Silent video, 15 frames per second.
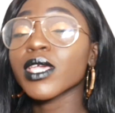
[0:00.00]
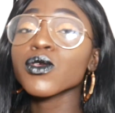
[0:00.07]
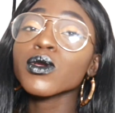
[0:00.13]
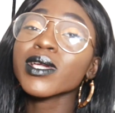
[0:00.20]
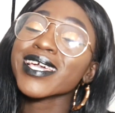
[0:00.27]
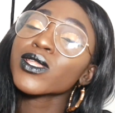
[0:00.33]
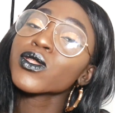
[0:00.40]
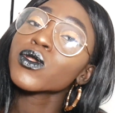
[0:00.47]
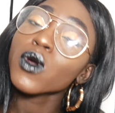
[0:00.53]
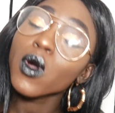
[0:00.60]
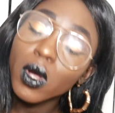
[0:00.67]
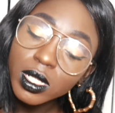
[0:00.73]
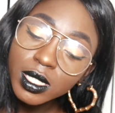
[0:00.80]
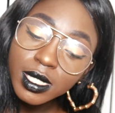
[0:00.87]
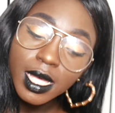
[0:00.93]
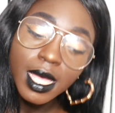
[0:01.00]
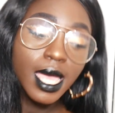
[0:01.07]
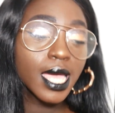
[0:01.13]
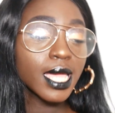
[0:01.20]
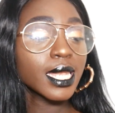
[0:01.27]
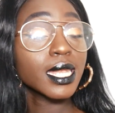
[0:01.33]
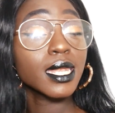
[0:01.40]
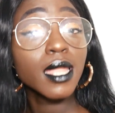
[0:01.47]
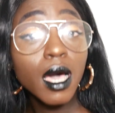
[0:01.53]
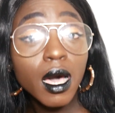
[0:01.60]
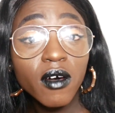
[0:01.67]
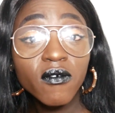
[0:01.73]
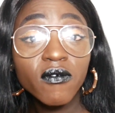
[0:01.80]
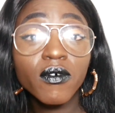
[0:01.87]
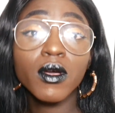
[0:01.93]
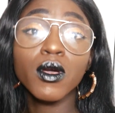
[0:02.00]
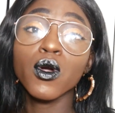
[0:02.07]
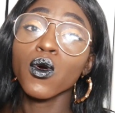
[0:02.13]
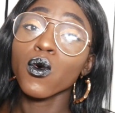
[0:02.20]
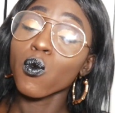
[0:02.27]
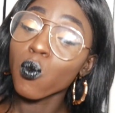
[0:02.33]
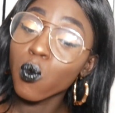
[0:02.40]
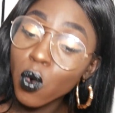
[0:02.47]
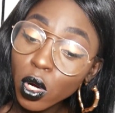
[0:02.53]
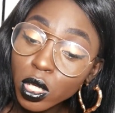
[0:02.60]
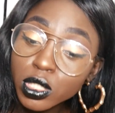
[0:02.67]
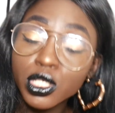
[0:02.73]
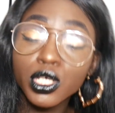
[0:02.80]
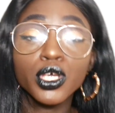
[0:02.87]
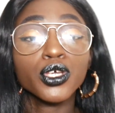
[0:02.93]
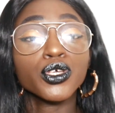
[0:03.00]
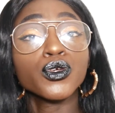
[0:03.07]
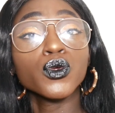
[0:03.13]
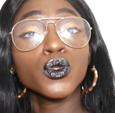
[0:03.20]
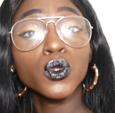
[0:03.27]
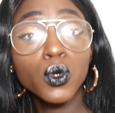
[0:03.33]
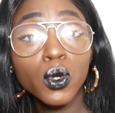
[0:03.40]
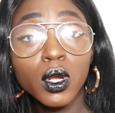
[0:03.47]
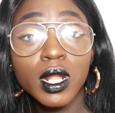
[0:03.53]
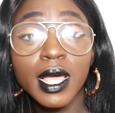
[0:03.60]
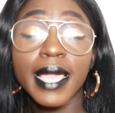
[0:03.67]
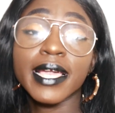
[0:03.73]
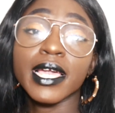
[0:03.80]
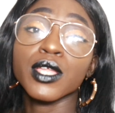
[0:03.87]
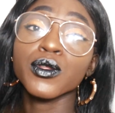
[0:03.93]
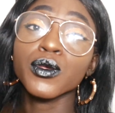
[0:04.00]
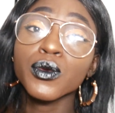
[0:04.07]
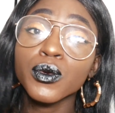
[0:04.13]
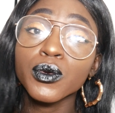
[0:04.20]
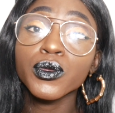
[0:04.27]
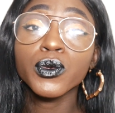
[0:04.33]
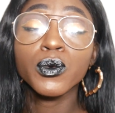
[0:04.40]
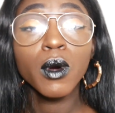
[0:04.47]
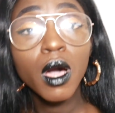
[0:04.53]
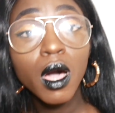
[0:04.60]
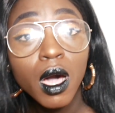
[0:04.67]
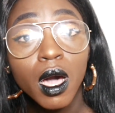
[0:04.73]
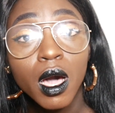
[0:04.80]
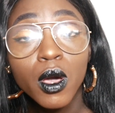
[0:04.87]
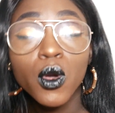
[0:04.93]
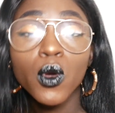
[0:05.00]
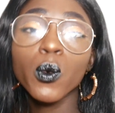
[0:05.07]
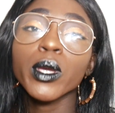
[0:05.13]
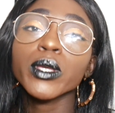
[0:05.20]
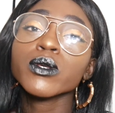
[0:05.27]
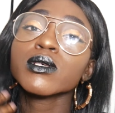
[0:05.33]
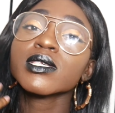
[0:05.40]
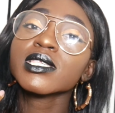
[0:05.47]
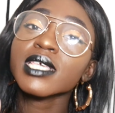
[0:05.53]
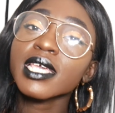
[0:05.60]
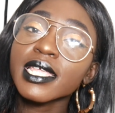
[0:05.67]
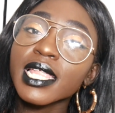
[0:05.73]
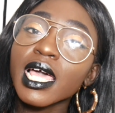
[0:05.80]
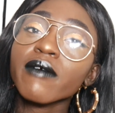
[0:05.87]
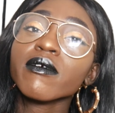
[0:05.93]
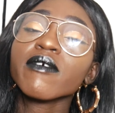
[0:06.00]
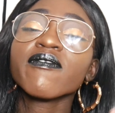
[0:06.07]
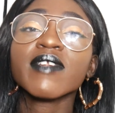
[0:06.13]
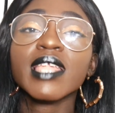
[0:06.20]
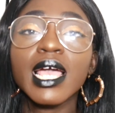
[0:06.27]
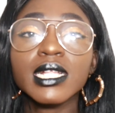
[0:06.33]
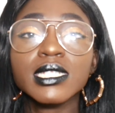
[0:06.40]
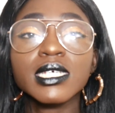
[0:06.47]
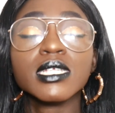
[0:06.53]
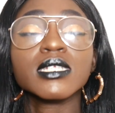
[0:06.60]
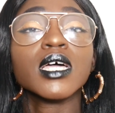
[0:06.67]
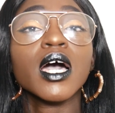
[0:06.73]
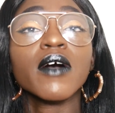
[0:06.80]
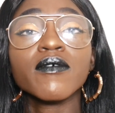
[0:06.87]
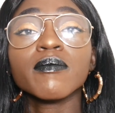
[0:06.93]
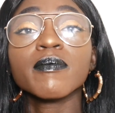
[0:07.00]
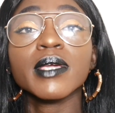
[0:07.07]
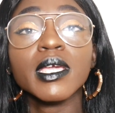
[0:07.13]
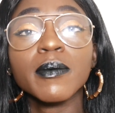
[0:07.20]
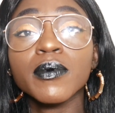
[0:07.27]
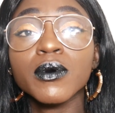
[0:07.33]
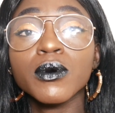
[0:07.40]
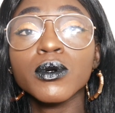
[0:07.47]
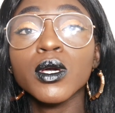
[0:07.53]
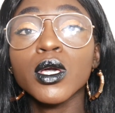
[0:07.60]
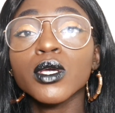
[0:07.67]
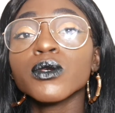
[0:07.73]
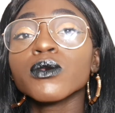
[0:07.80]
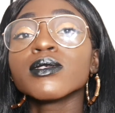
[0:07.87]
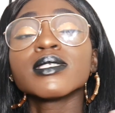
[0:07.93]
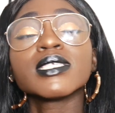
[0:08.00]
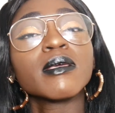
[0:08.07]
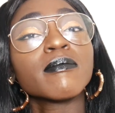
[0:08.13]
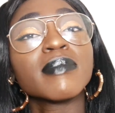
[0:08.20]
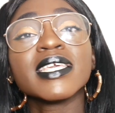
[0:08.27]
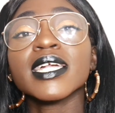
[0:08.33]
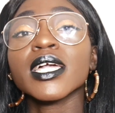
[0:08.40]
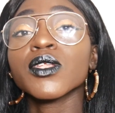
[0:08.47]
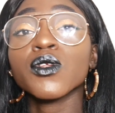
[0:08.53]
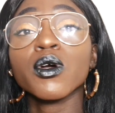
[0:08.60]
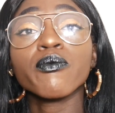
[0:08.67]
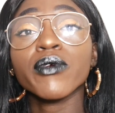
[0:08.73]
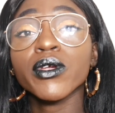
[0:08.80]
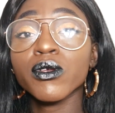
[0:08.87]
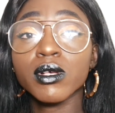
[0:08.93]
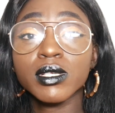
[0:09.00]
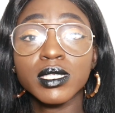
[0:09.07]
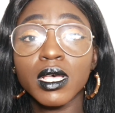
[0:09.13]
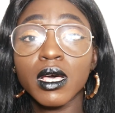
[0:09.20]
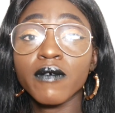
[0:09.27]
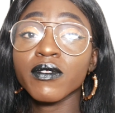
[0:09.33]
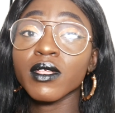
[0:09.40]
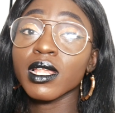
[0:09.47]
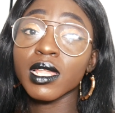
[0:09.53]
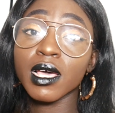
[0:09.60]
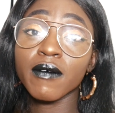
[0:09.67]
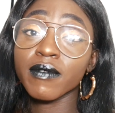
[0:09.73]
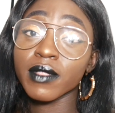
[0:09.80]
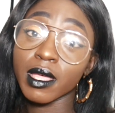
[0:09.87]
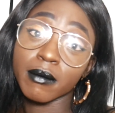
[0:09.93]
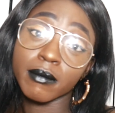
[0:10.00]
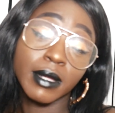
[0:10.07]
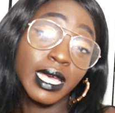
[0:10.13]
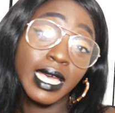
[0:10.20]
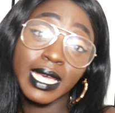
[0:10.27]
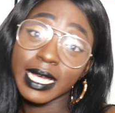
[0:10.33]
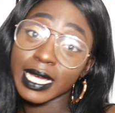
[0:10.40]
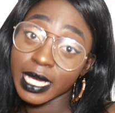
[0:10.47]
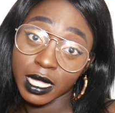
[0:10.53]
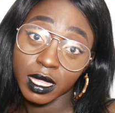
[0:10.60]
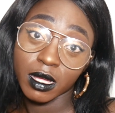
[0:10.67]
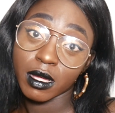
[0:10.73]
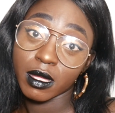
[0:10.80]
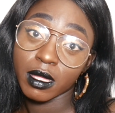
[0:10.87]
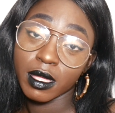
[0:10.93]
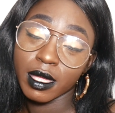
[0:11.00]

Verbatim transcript: and you cannot love what you look like and who you are, when you see that reflected in other people, you simply cannot bring yourself to love them either.